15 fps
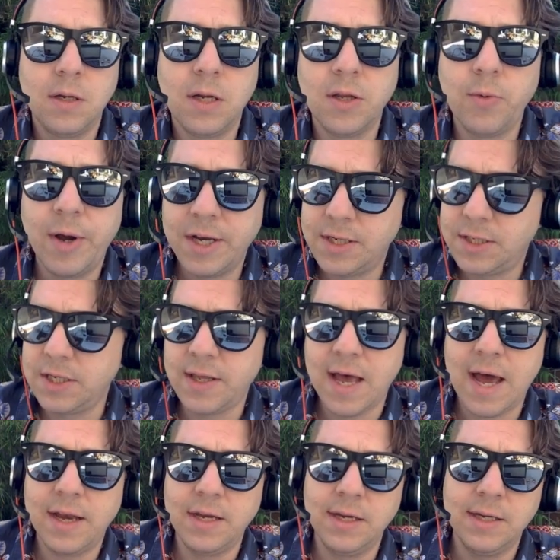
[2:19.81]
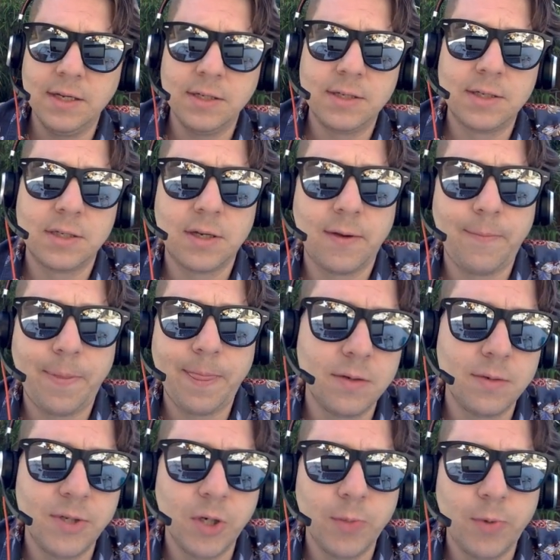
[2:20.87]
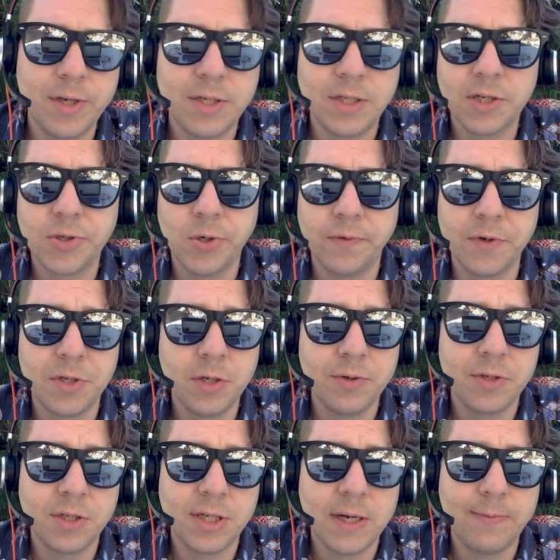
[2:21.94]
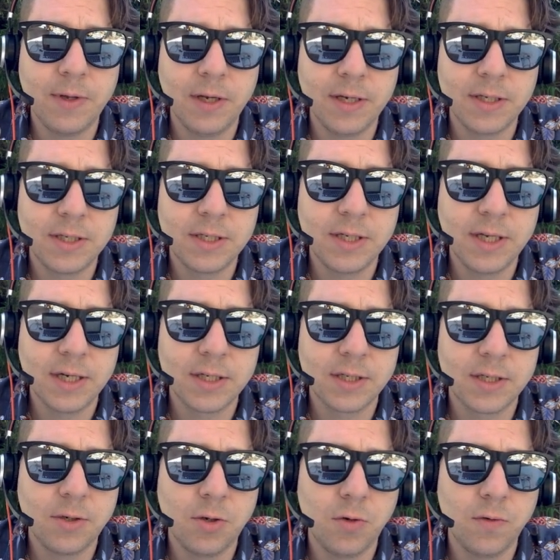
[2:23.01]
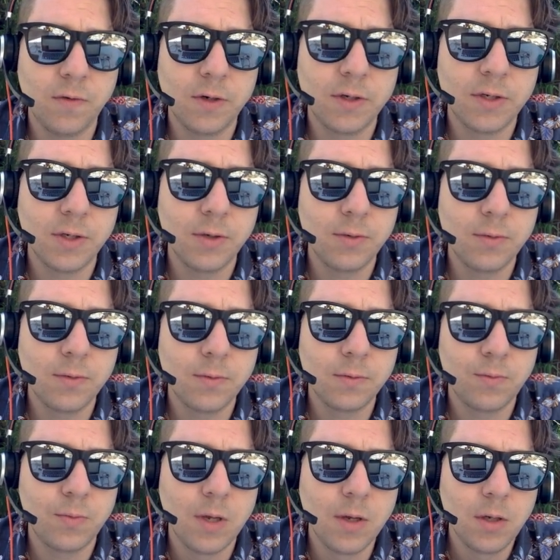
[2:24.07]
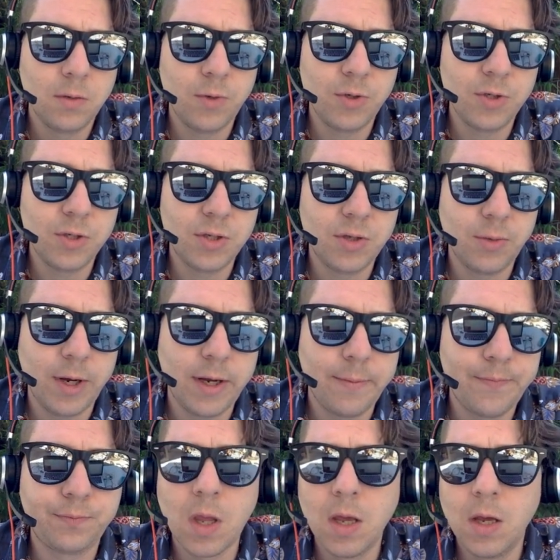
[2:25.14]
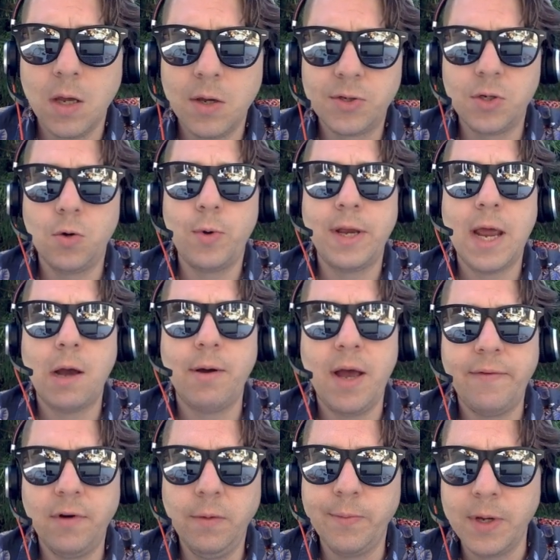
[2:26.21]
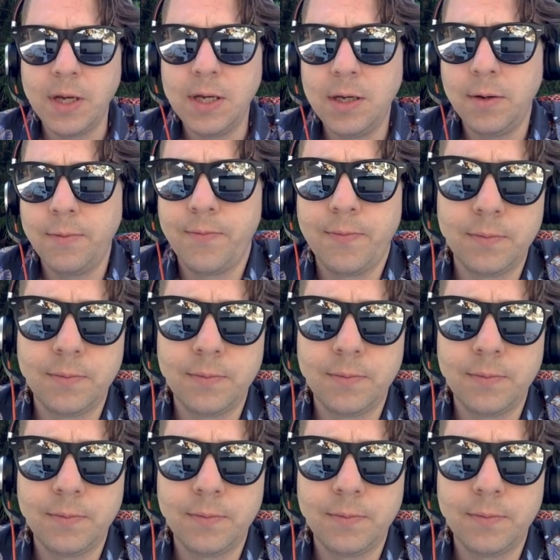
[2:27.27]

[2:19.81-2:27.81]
Another way to see that is 0.6 over 2 is the same thing as 6 over 2, which is 3. So we now have our b.